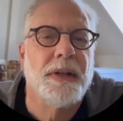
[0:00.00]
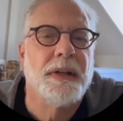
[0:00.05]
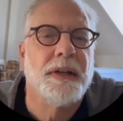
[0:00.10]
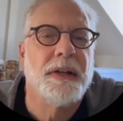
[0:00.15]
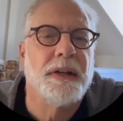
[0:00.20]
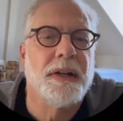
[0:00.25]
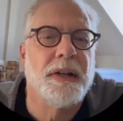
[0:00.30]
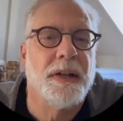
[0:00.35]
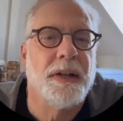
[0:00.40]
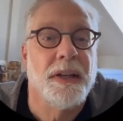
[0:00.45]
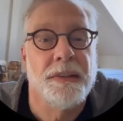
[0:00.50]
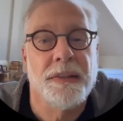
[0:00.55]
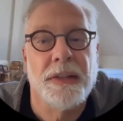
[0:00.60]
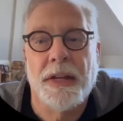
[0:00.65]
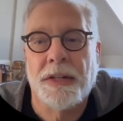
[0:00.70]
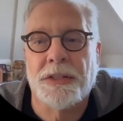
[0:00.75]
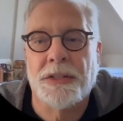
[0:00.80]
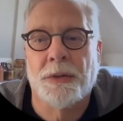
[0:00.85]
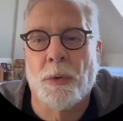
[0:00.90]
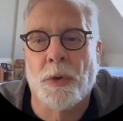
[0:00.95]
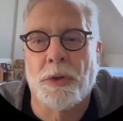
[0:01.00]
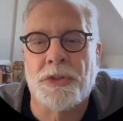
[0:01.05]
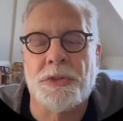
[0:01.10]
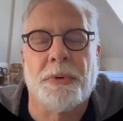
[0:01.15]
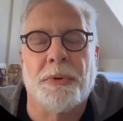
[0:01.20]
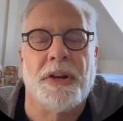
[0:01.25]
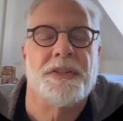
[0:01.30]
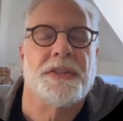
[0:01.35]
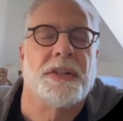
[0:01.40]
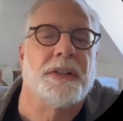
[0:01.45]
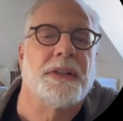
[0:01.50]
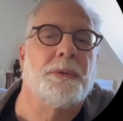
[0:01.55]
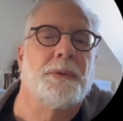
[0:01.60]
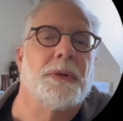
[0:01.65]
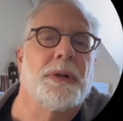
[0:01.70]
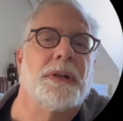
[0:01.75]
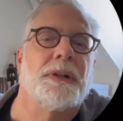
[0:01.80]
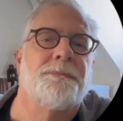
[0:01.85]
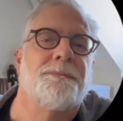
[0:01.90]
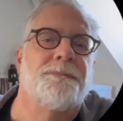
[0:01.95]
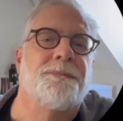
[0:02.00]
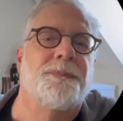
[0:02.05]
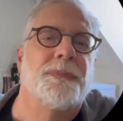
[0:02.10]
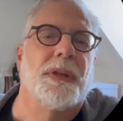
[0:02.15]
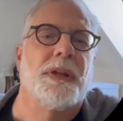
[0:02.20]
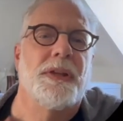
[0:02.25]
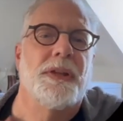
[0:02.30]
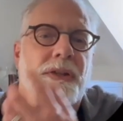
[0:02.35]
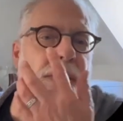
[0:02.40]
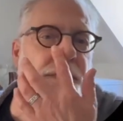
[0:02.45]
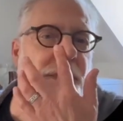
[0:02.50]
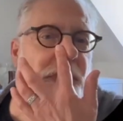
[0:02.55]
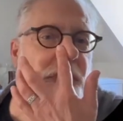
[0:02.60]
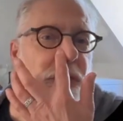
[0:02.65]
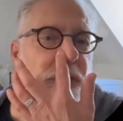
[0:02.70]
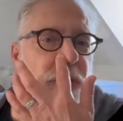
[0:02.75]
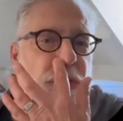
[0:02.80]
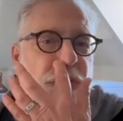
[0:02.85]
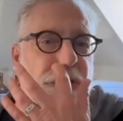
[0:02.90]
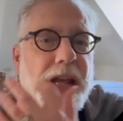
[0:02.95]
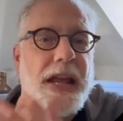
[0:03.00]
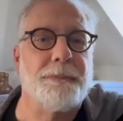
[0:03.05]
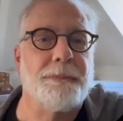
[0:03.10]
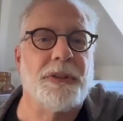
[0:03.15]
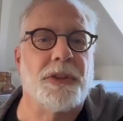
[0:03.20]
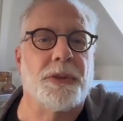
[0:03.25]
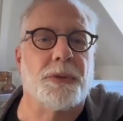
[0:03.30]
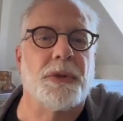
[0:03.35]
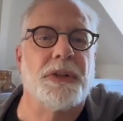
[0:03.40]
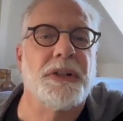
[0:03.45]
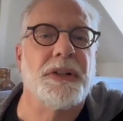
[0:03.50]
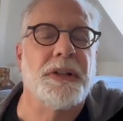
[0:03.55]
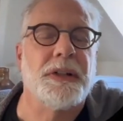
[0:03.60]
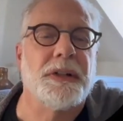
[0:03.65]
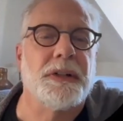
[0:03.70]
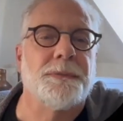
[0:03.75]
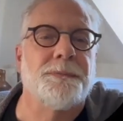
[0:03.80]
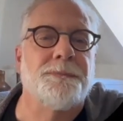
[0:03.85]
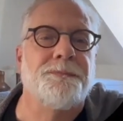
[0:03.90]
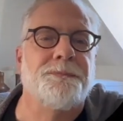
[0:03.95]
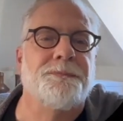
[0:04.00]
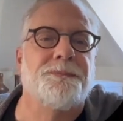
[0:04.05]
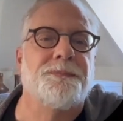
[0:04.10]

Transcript: and they actually work surprisingly well. So I'm going to use Gamma 3 here.